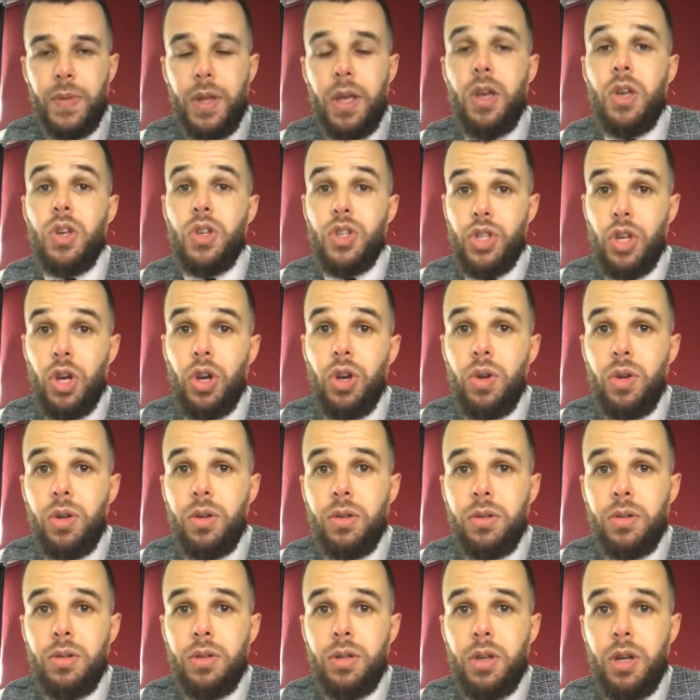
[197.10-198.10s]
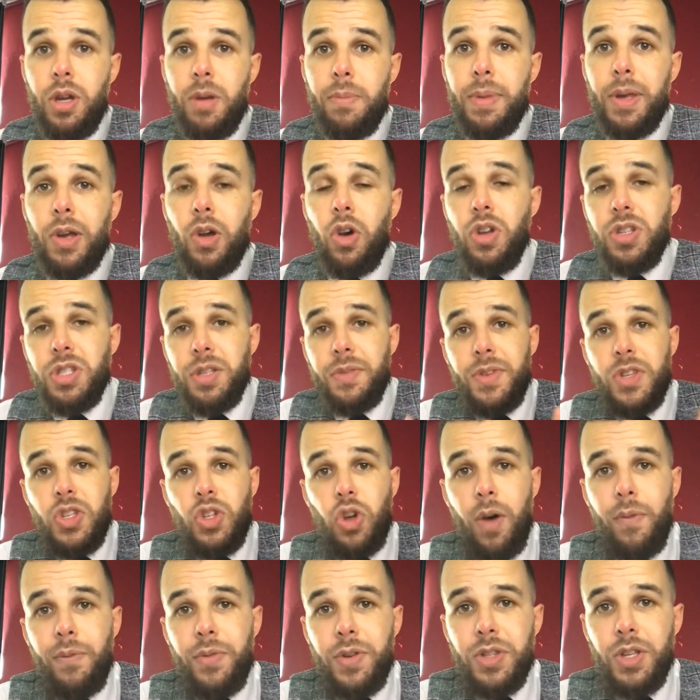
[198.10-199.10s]
So, because of his
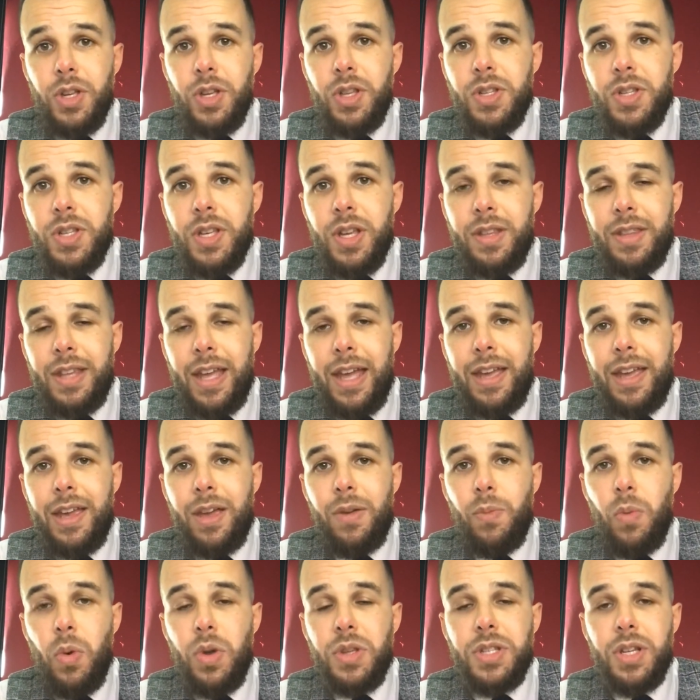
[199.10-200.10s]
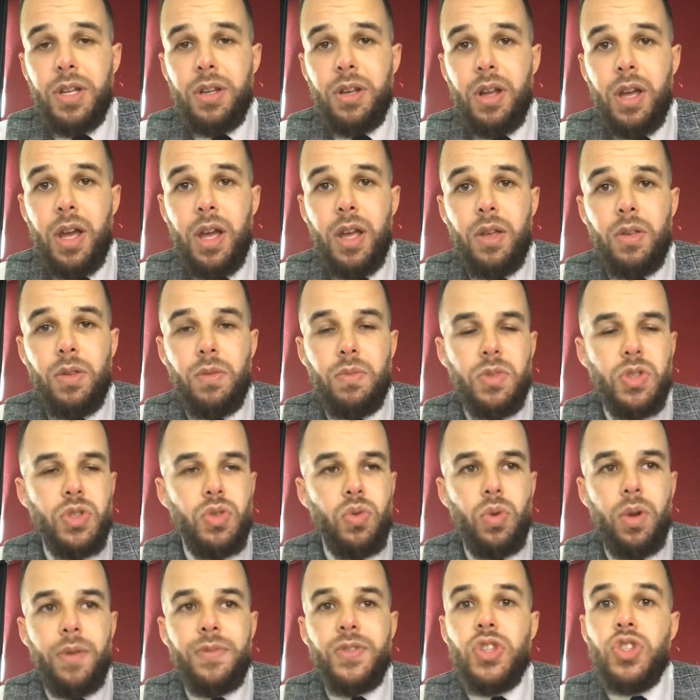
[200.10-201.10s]
confidence that he wasn't
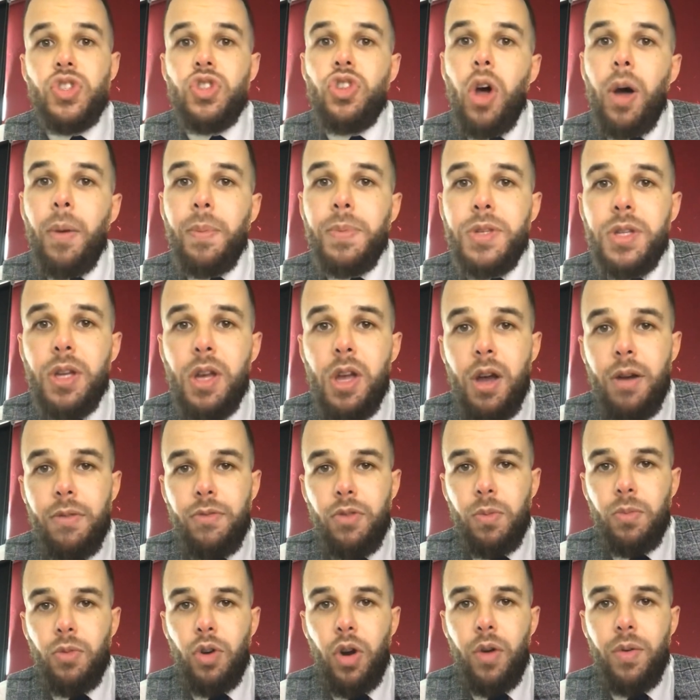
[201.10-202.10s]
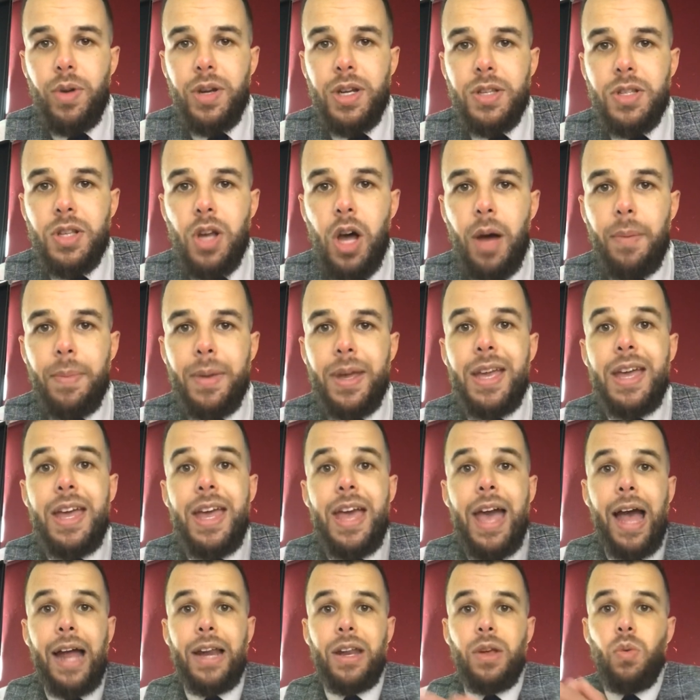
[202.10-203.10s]
sort of stopped from growing his army
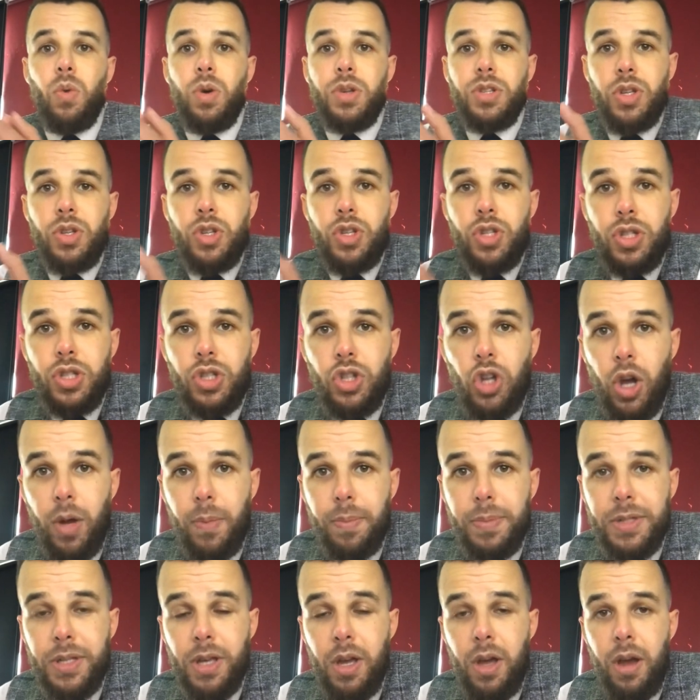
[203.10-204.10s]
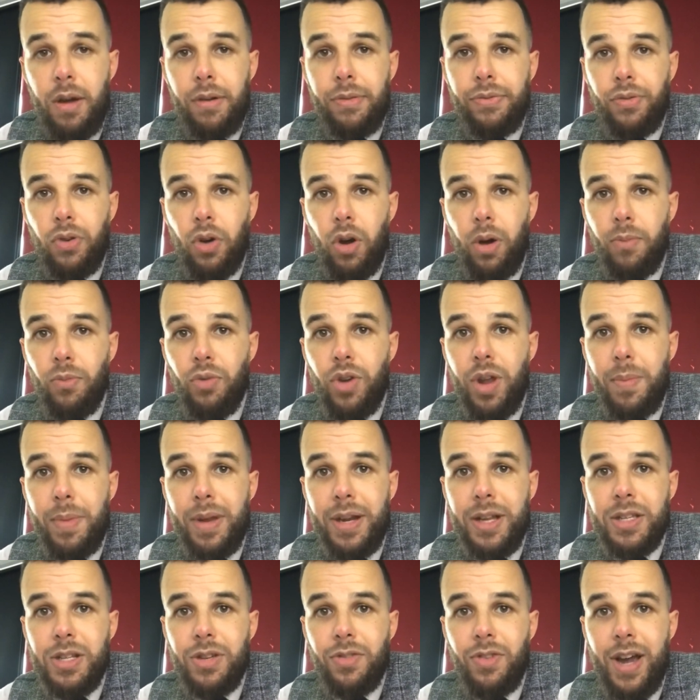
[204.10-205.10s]
and he wasn't stopped from
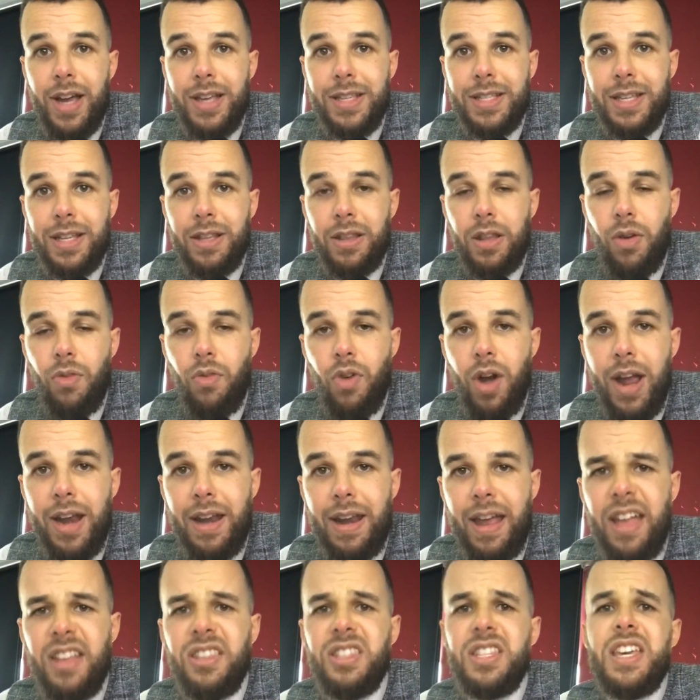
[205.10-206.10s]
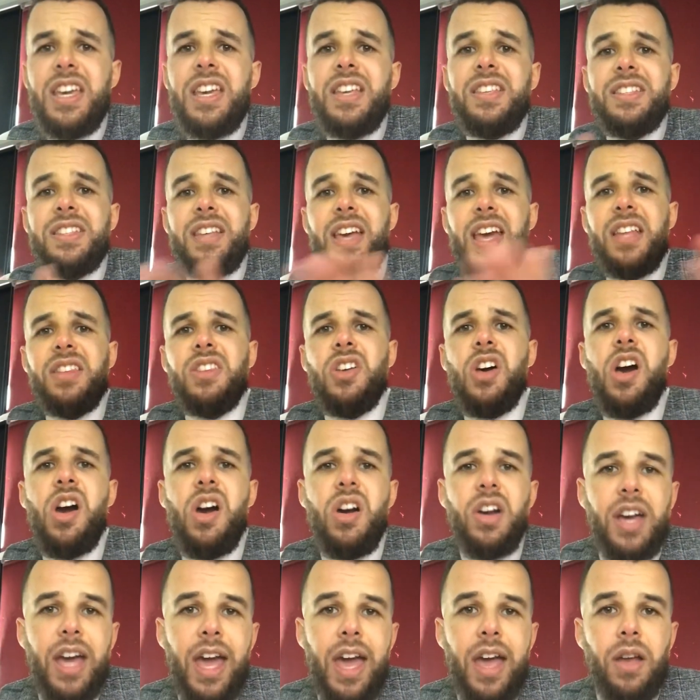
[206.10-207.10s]
remilitarizing the Rhineland, he said,
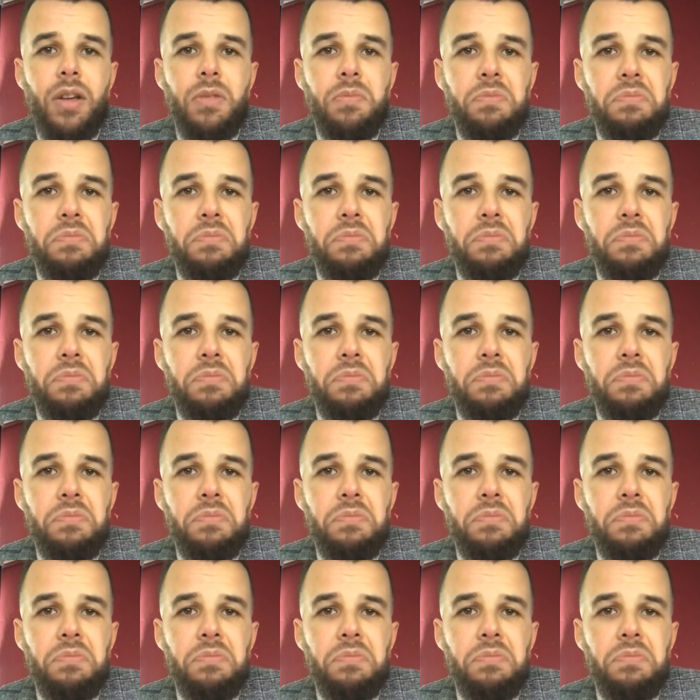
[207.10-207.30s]
okay,